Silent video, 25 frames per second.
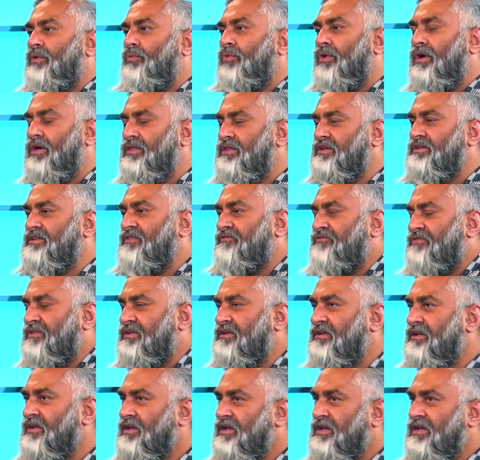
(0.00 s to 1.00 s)
what are the
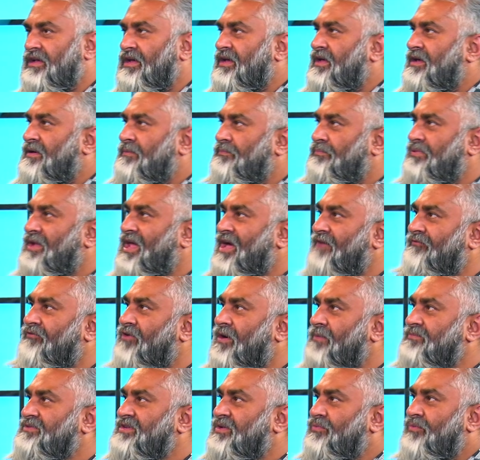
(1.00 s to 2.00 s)
different
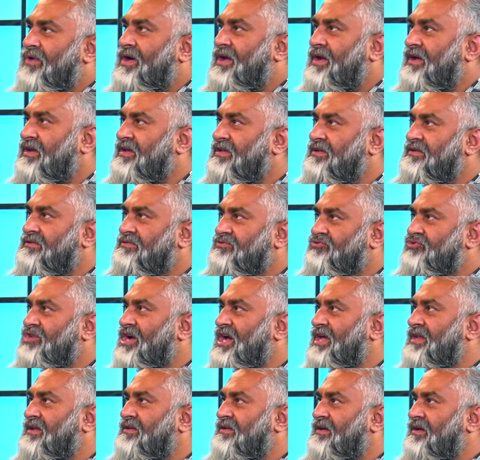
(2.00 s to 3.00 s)
platforms and where I can
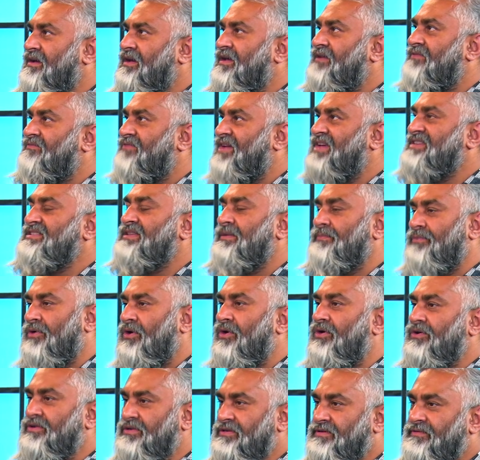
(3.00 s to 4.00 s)
try and invest
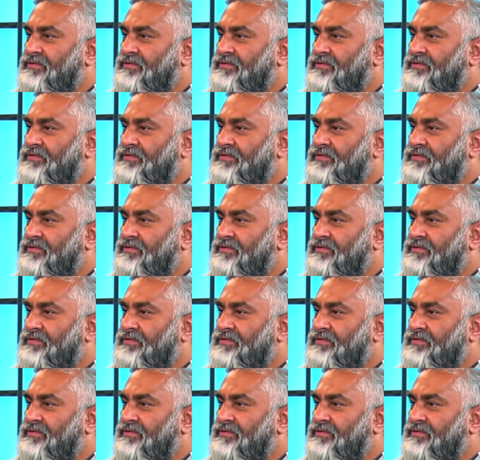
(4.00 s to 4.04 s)
abroad?